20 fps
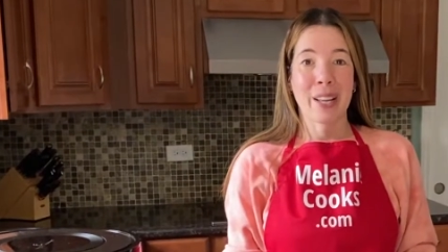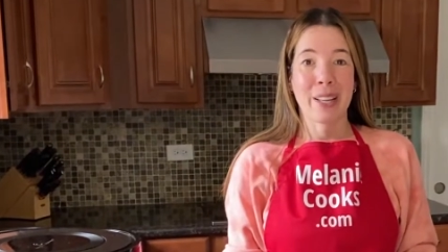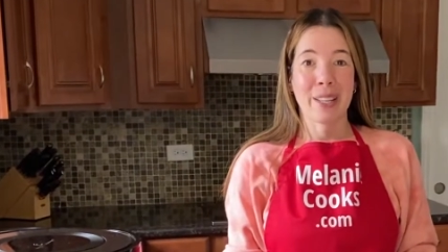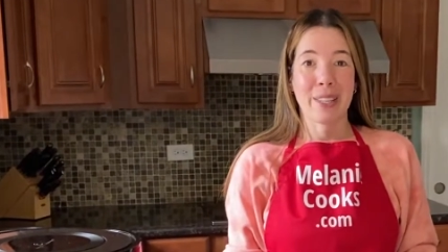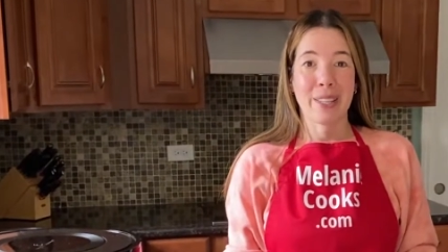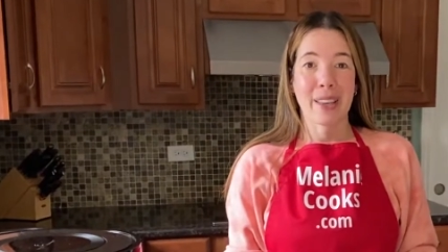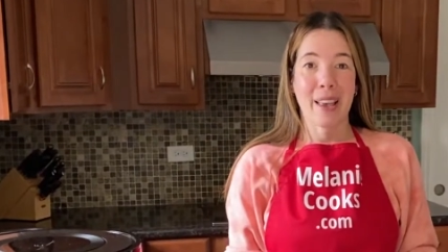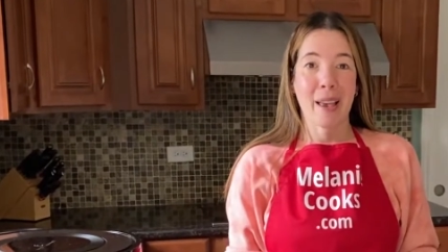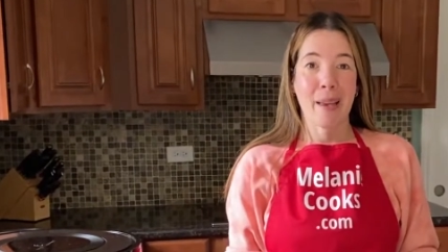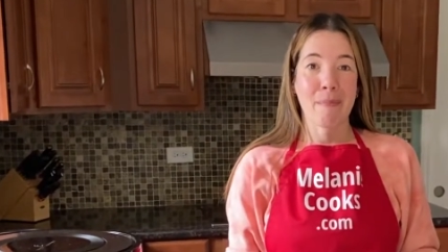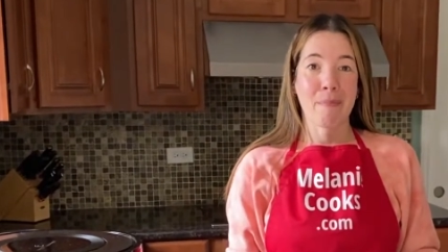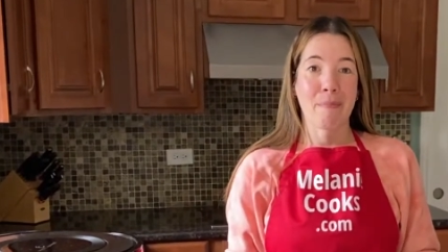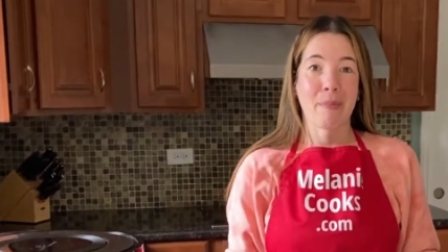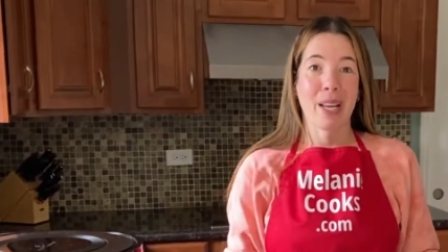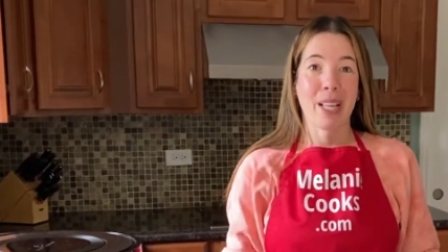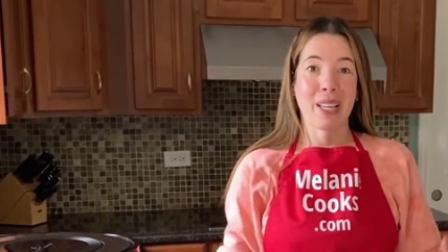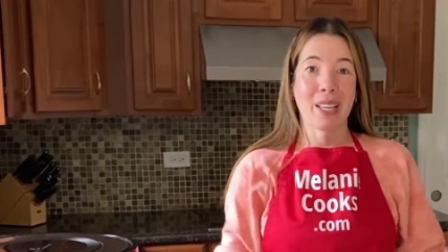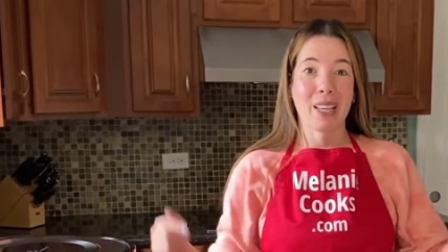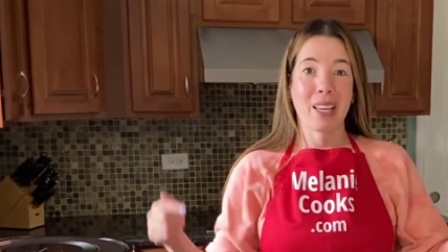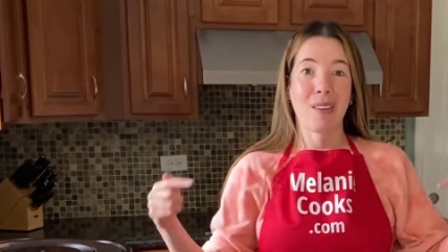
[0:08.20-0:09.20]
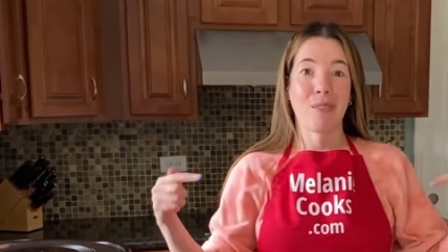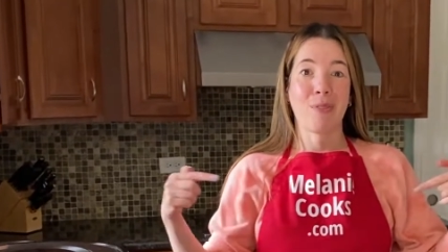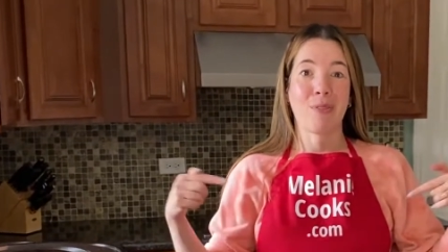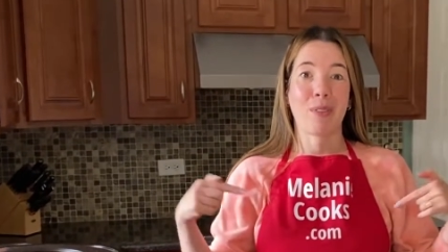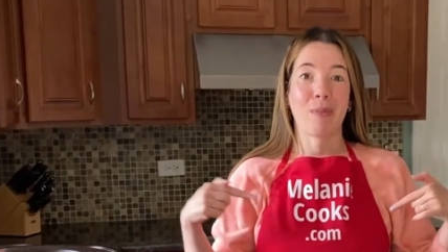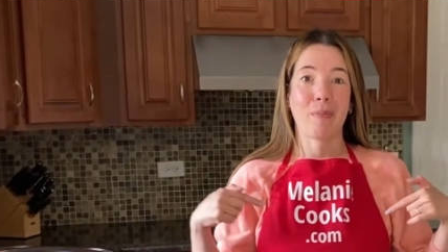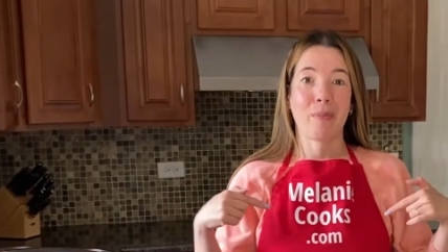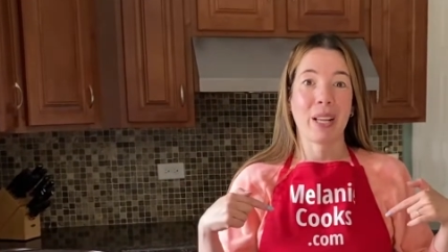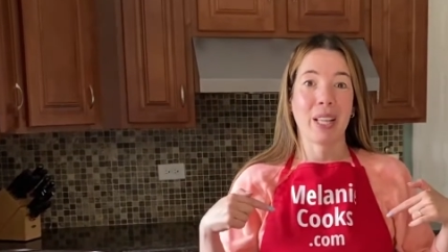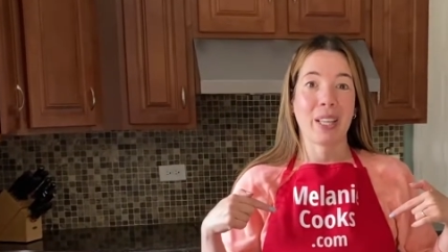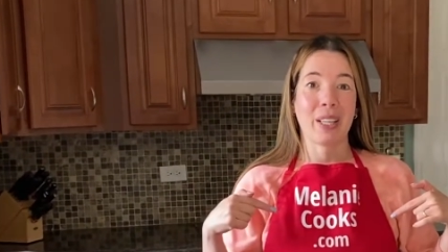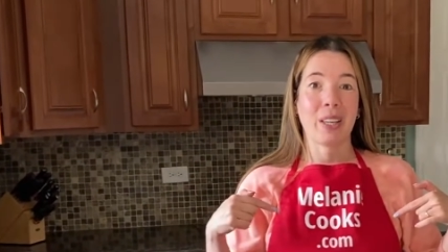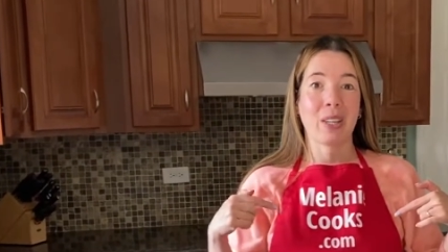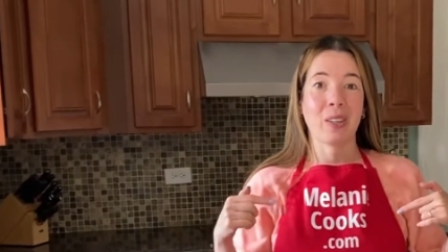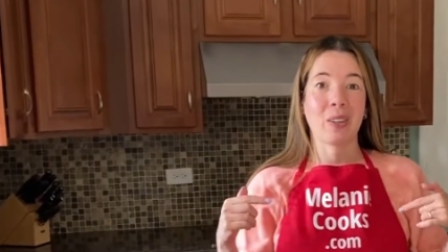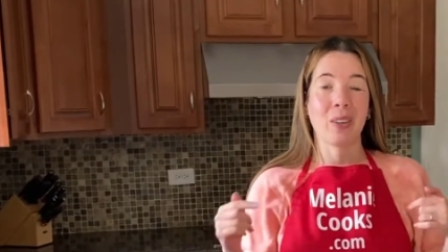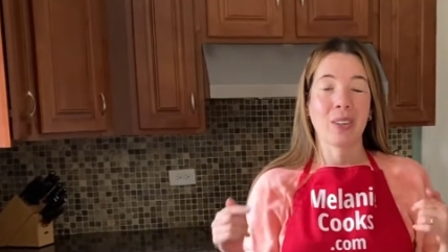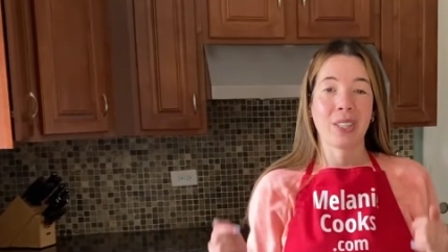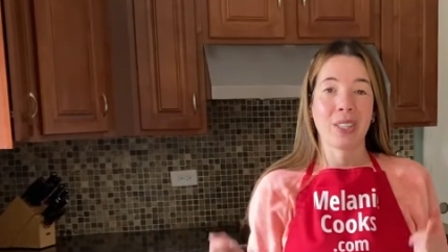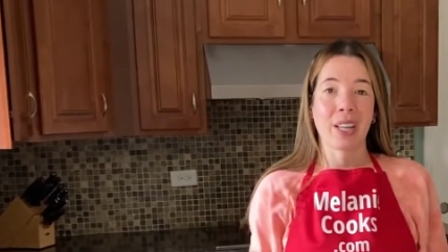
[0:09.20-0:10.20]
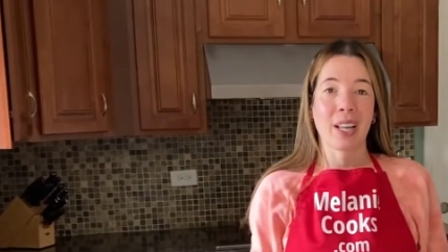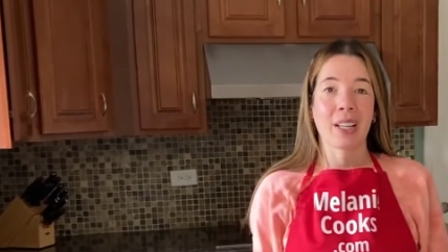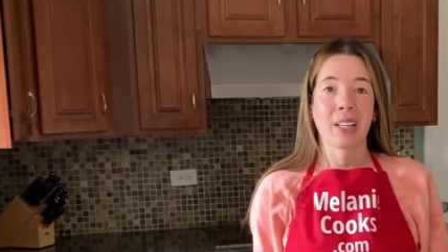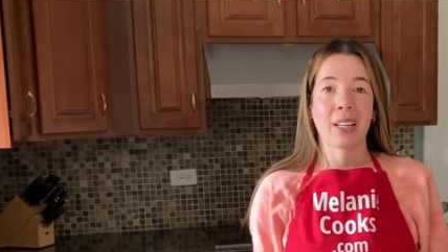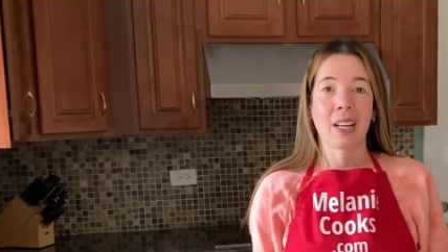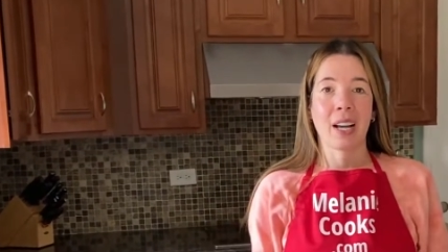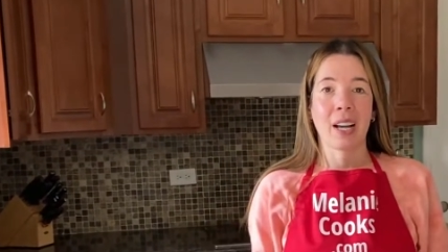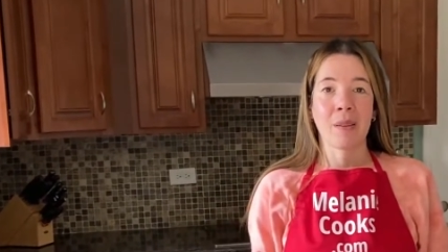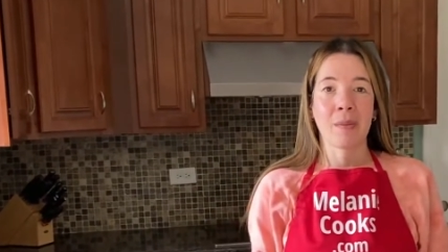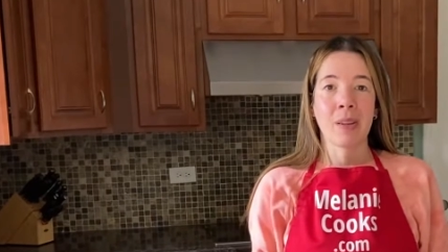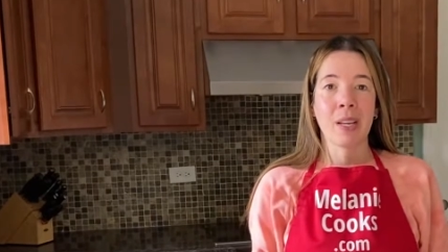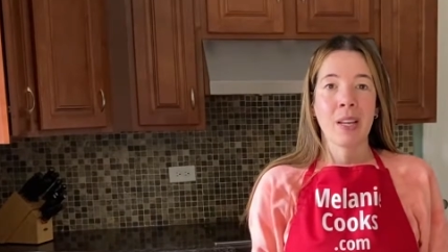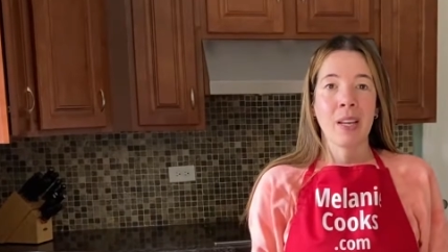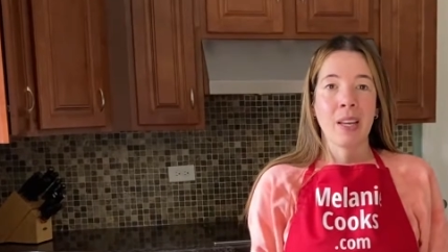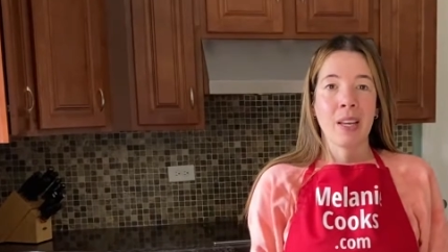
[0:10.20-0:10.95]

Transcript: friends, I'm Melanie from MelanieCooks.com,